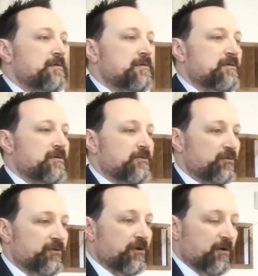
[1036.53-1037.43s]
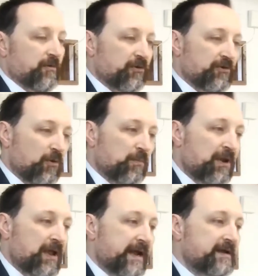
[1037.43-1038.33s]
Because we're told
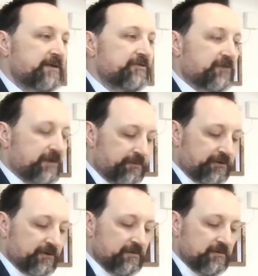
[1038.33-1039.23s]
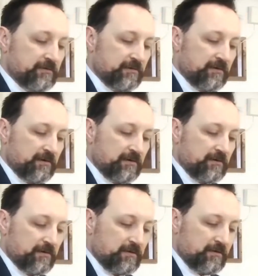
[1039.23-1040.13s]
plainly in Scripture
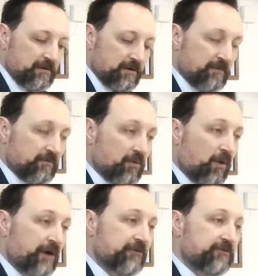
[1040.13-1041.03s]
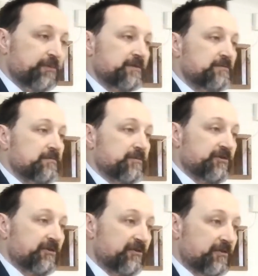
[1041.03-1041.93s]
of the watchman, which
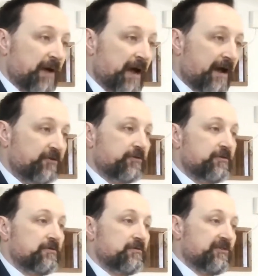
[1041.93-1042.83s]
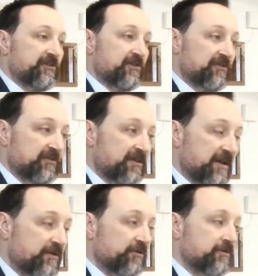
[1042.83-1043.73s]
is the pastor, which is the
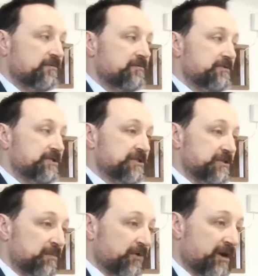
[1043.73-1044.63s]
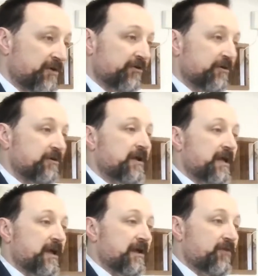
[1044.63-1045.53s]
teacher, which is the preacher.
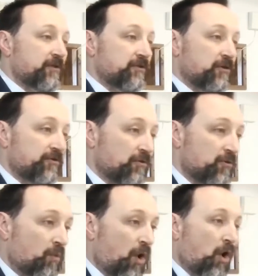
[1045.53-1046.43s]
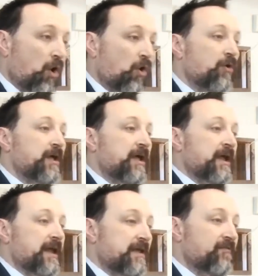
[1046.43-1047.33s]
And if he looks on the wall and
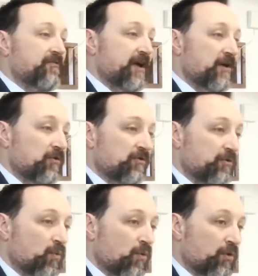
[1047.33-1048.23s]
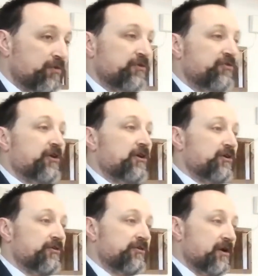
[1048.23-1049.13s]
he fails to warn the
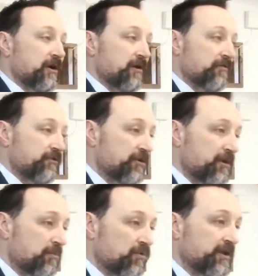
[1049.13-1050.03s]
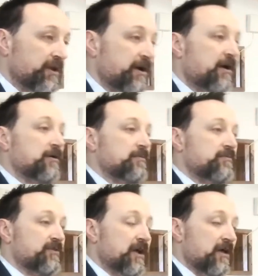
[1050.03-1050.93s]
church of the trouble that
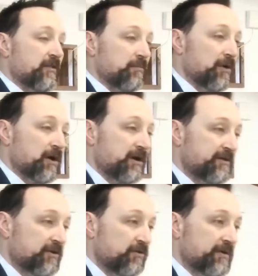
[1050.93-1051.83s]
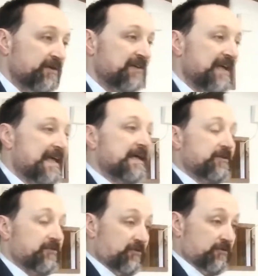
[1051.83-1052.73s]
comes, the blood is on his
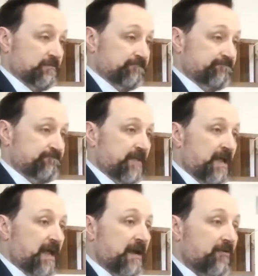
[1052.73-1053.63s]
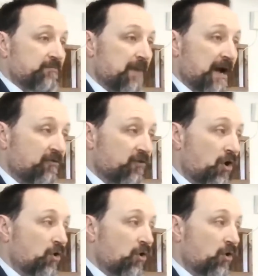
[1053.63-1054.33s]
hands, and it's my fault.